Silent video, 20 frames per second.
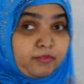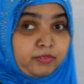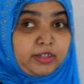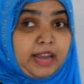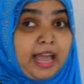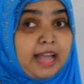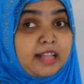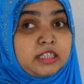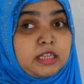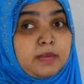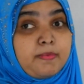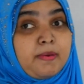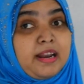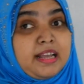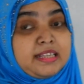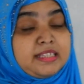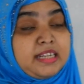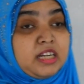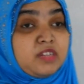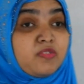tangible
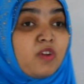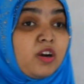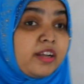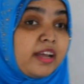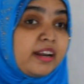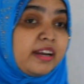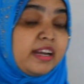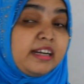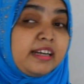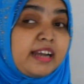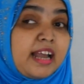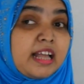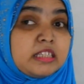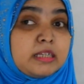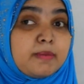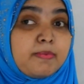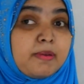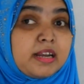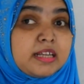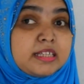assets. What are
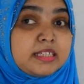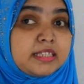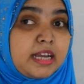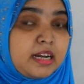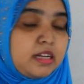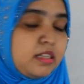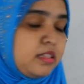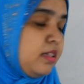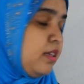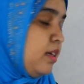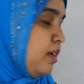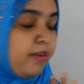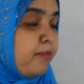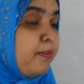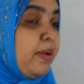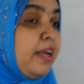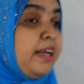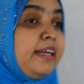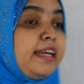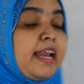intangible assets?
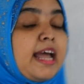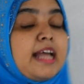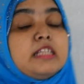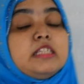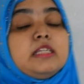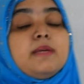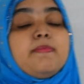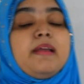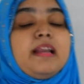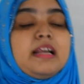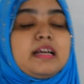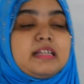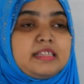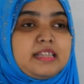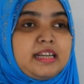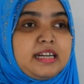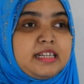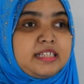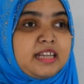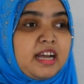Intangible
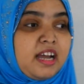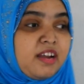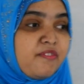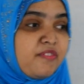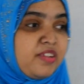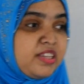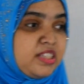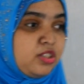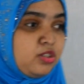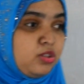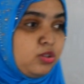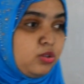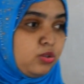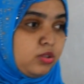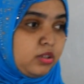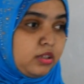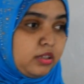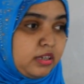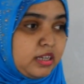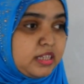assets are which
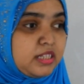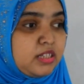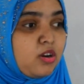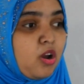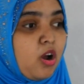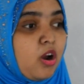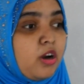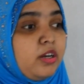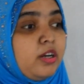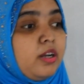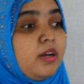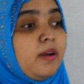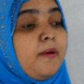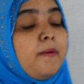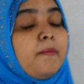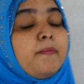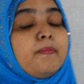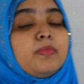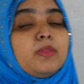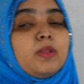does not
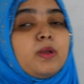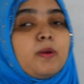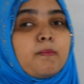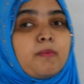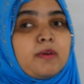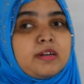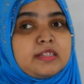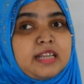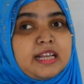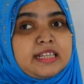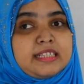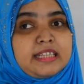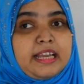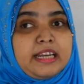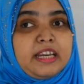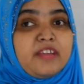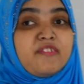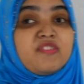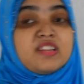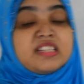possess
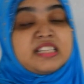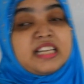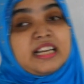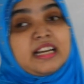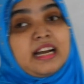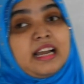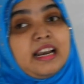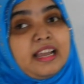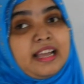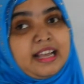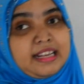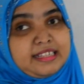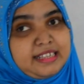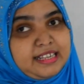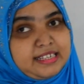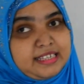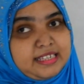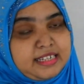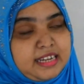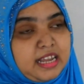any physical
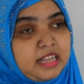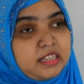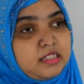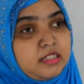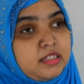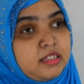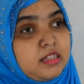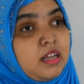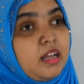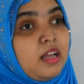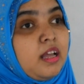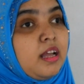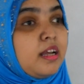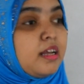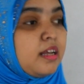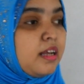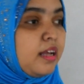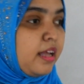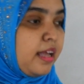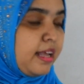existence.
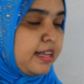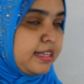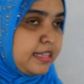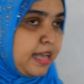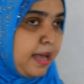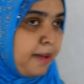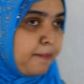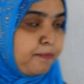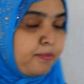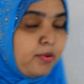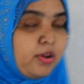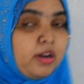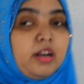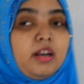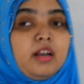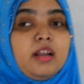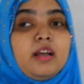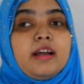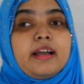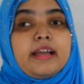
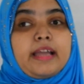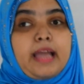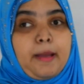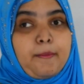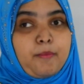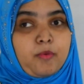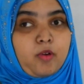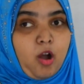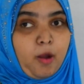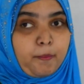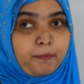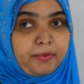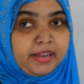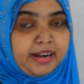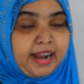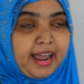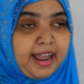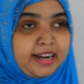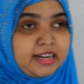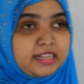Example,
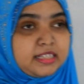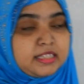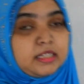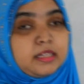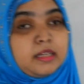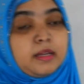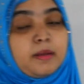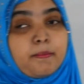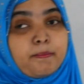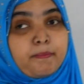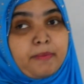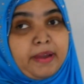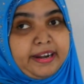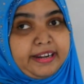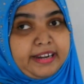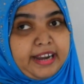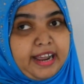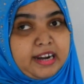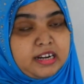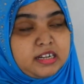copyrights,
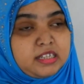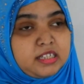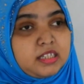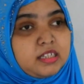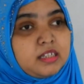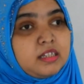patents.